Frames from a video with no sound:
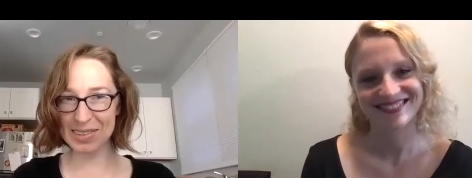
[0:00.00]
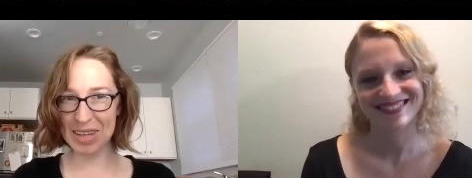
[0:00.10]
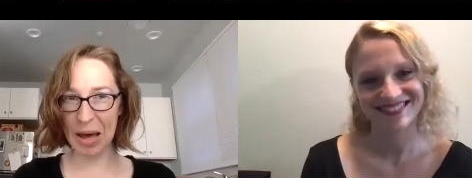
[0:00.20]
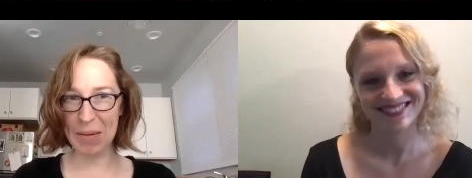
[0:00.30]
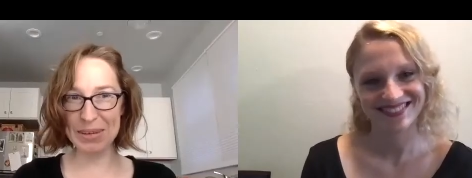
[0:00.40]

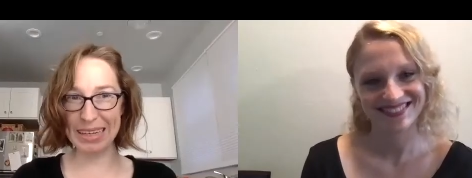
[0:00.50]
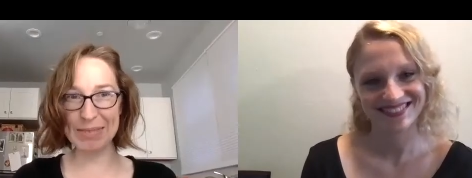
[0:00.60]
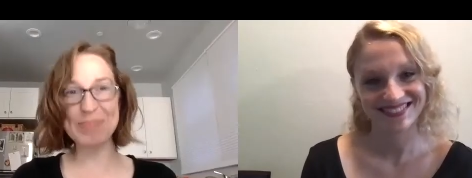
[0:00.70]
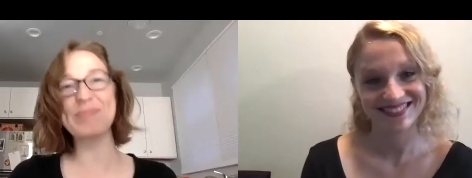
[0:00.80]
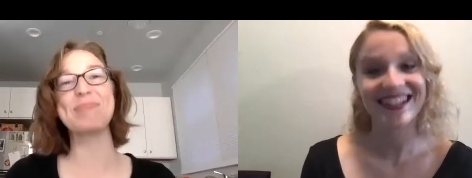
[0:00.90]

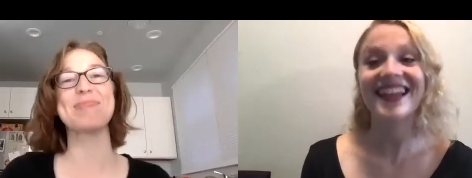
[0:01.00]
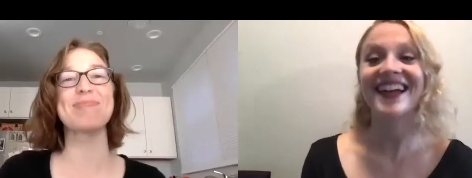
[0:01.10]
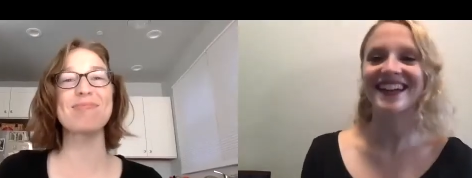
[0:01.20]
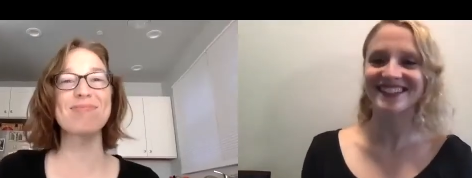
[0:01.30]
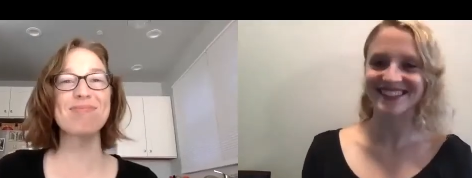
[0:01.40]
Speaker 1: tapping,
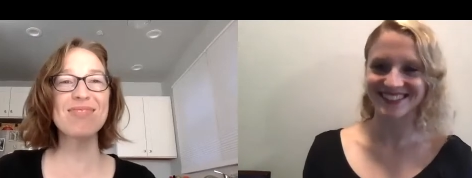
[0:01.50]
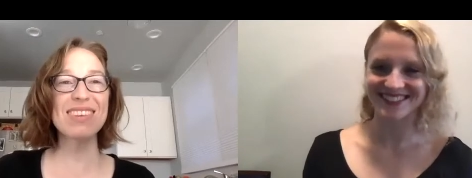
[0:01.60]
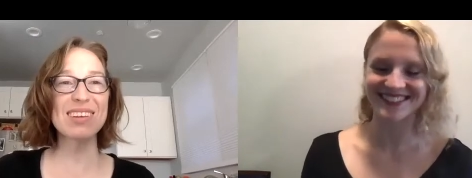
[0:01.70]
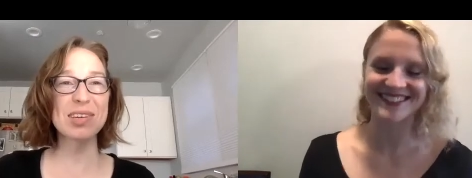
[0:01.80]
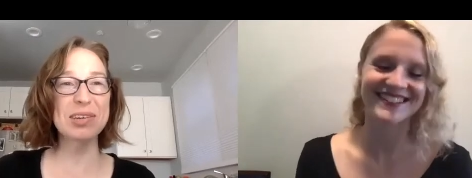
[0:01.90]

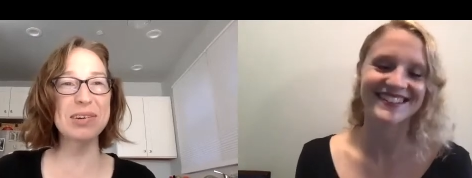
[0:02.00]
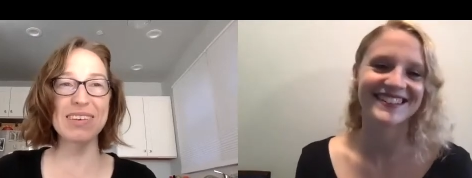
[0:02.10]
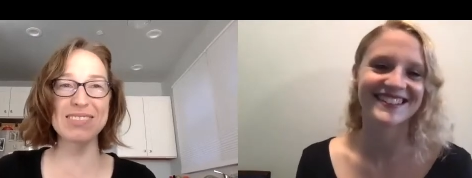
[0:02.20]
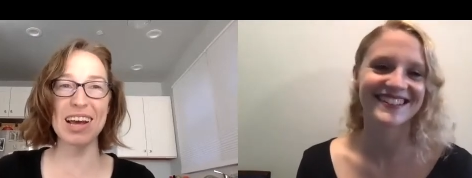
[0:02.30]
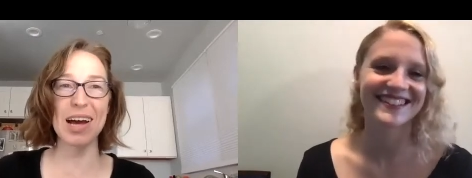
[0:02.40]
you
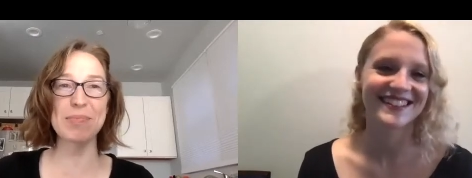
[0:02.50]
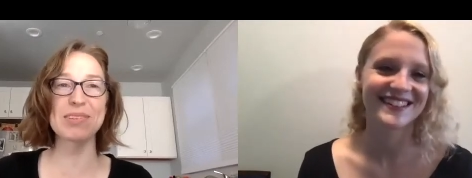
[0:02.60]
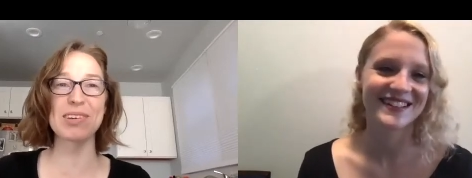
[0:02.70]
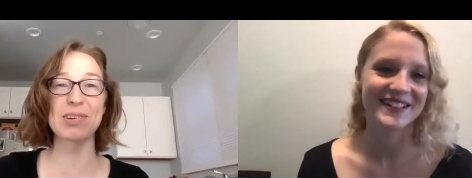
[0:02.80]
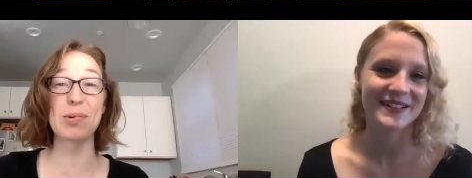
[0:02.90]
have tapped
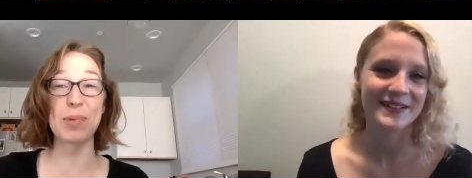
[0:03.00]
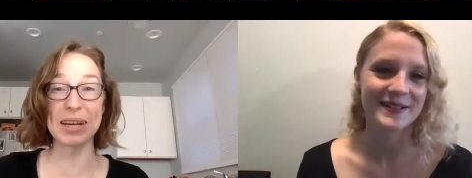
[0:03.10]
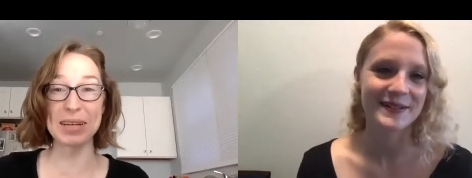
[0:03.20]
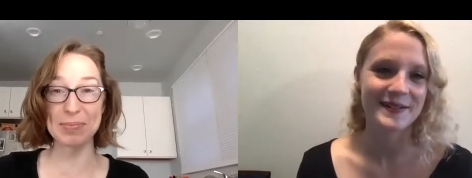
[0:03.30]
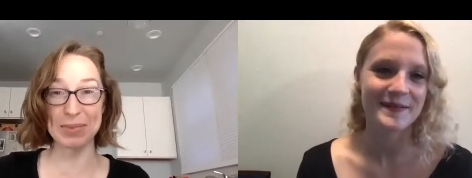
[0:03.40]

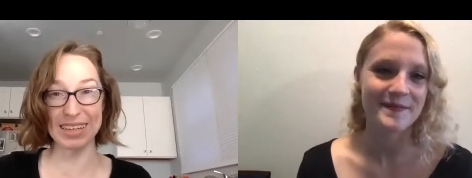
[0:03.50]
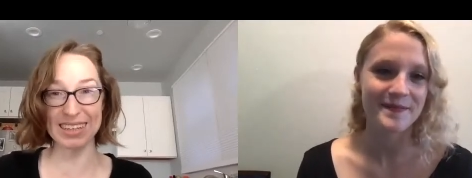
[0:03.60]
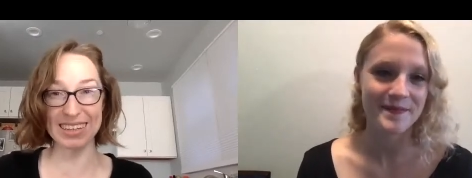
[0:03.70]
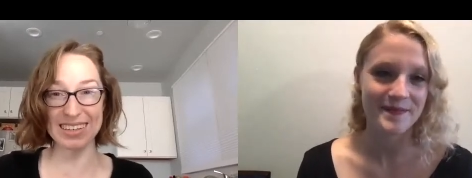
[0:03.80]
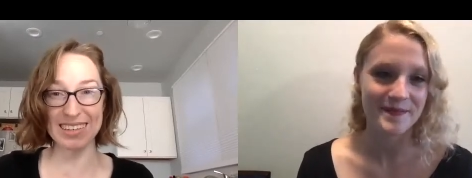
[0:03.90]
quite a bit
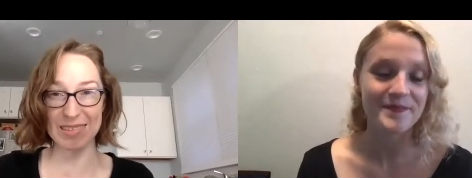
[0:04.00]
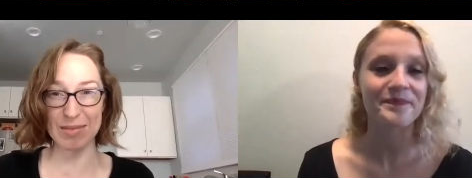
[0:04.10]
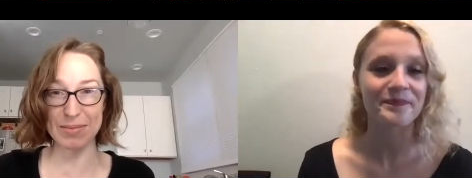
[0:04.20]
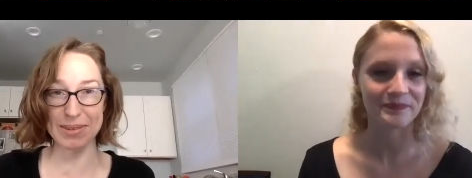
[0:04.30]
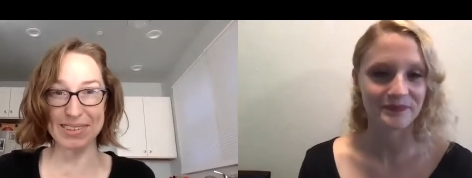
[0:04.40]
at
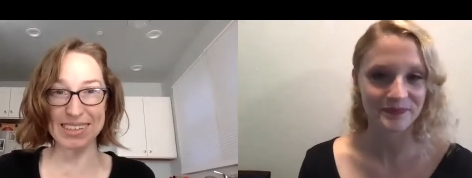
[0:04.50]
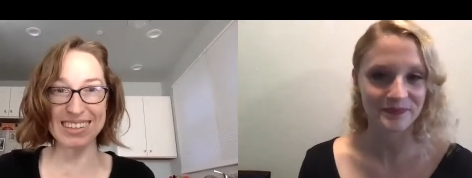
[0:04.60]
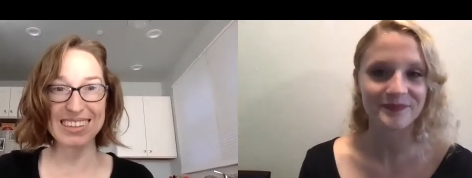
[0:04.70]
Smuin.